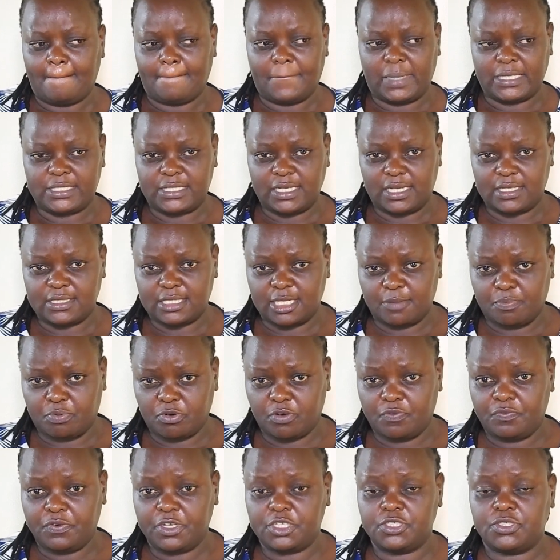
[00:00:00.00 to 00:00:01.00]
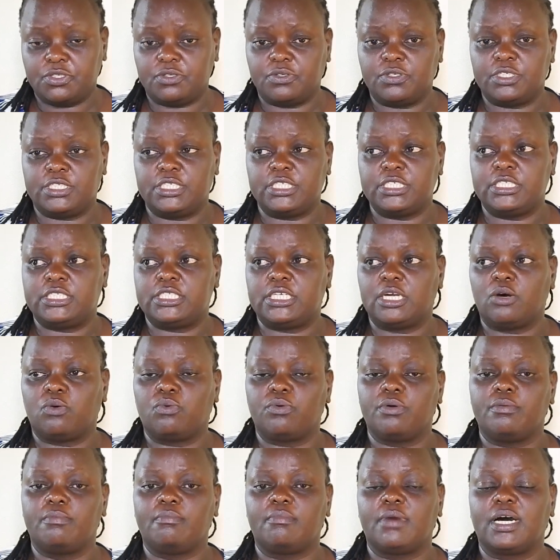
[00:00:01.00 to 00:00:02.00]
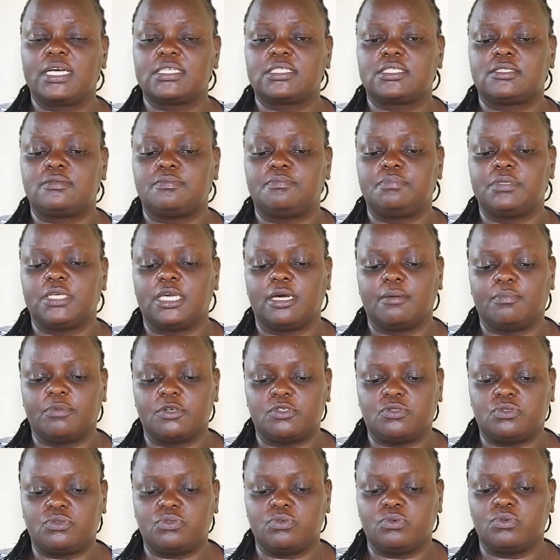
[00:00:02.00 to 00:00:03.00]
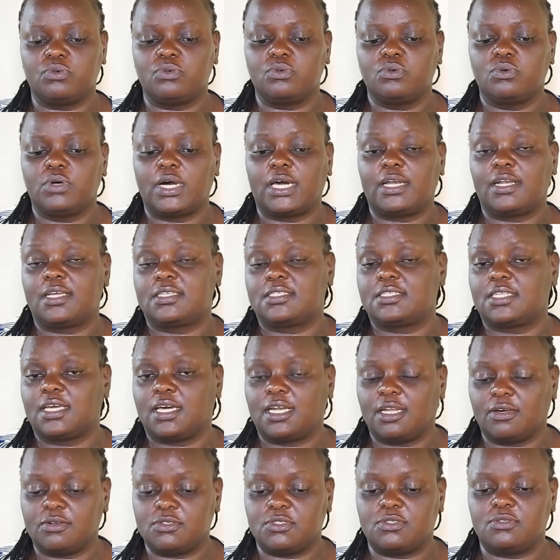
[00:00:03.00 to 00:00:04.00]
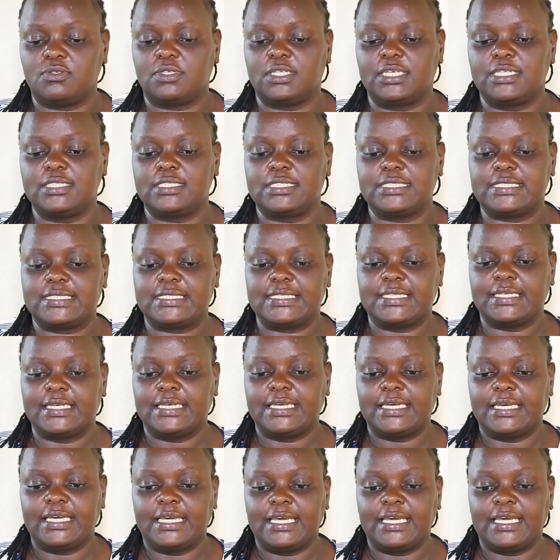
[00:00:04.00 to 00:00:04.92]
But as a professional teacher, we must be able to understand our students